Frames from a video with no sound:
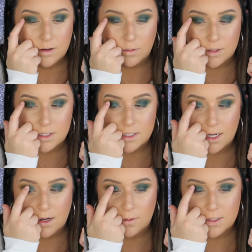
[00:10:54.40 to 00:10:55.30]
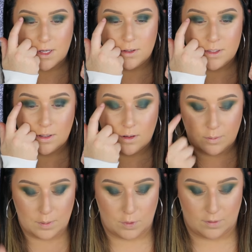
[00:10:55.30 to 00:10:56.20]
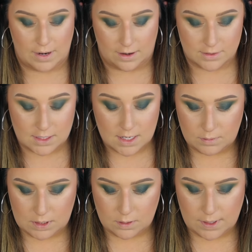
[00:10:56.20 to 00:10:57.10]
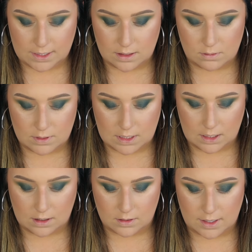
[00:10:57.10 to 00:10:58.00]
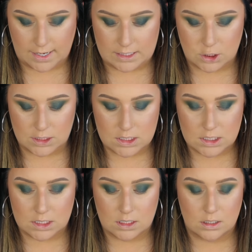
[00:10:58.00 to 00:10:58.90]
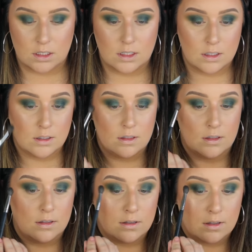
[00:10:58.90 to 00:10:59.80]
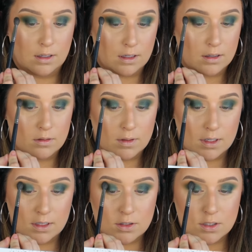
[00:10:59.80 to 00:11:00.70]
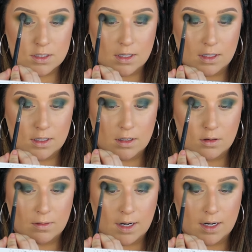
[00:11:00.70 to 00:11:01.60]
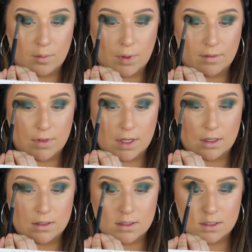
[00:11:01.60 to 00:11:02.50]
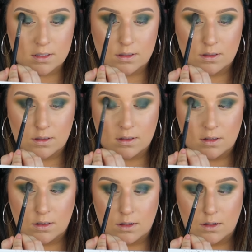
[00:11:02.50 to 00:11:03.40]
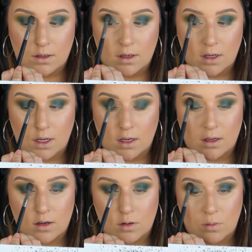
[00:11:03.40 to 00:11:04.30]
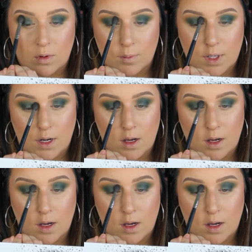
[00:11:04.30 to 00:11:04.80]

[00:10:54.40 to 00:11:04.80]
whereas this eye always goes a little bit more round. I'm gonna go back in with that color Agent, and we're gonna just kind of go right above this and warm it